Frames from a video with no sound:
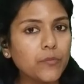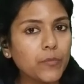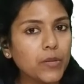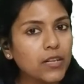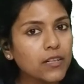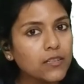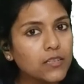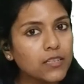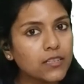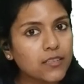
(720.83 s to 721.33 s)

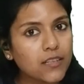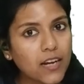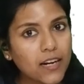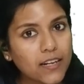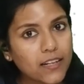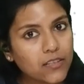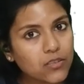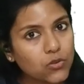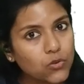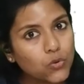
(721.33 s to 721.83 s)
means it
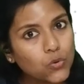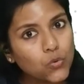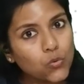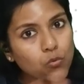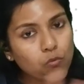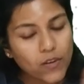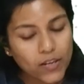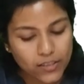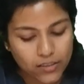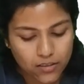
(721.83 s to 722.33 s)
connects two
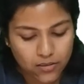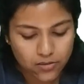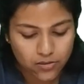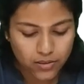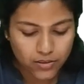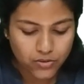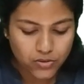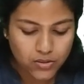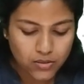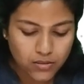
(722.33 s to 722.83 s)
vital
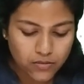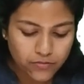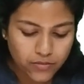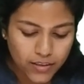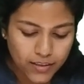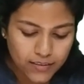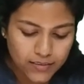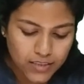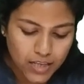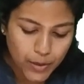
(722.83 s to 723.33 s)
structures. For
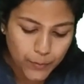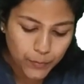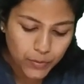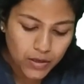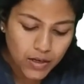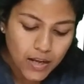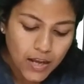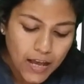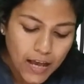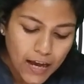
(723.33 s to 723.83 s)
example,
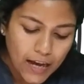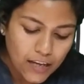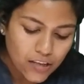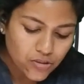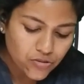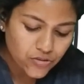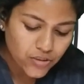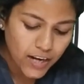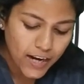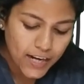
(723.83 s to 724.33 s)
a
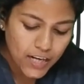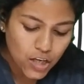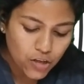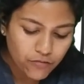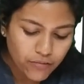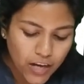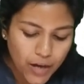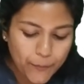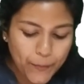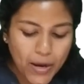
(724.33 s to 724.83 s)
strand of
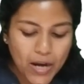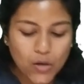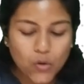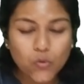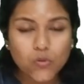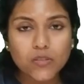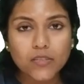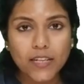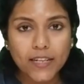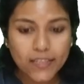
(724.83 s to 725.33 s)

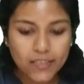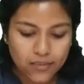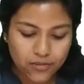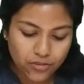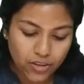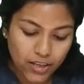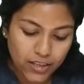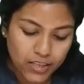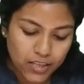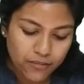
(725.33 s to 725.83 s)
hepatocytes
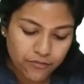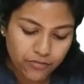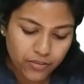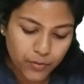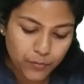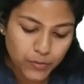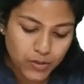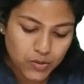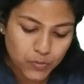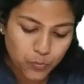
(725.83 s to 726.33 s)
running
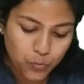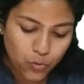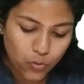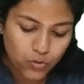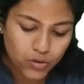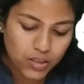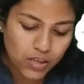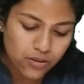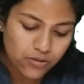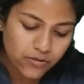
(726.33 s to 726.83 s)
from this
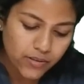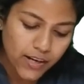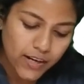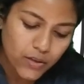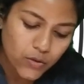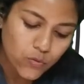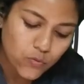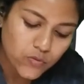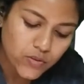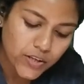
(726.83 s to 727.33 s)
portal
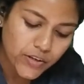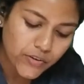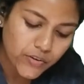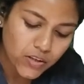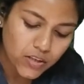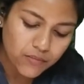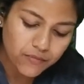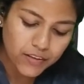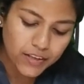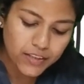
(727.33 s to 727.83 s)
tract to
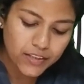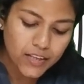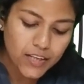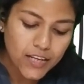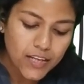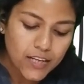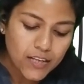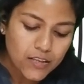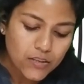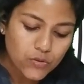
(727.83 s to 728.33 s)
central vein.
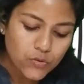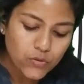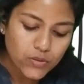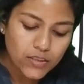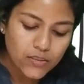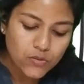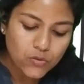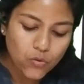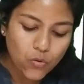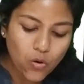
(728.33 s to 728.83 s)
So it
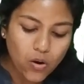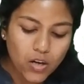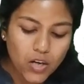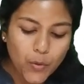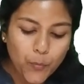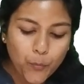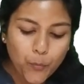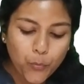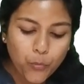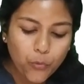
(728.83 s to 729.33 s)
is called
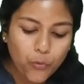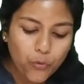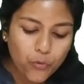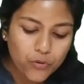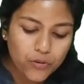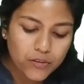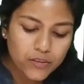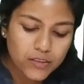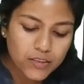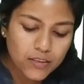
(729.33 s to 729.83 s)
a
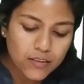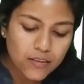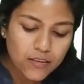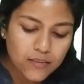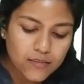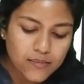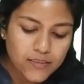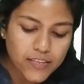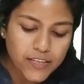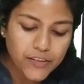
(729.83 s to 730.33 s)
portal
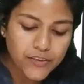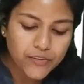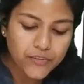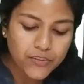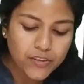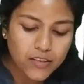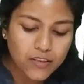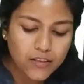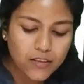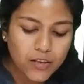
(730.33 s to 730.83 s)

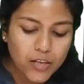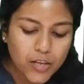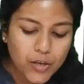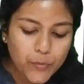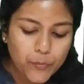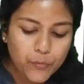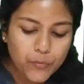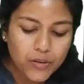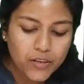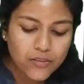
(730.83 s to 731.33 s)
central
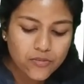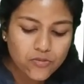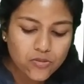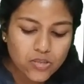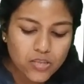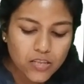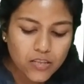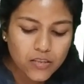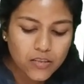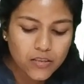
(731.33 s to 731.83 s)

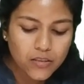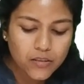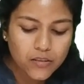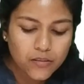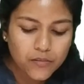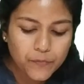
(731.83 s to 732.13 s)
bridging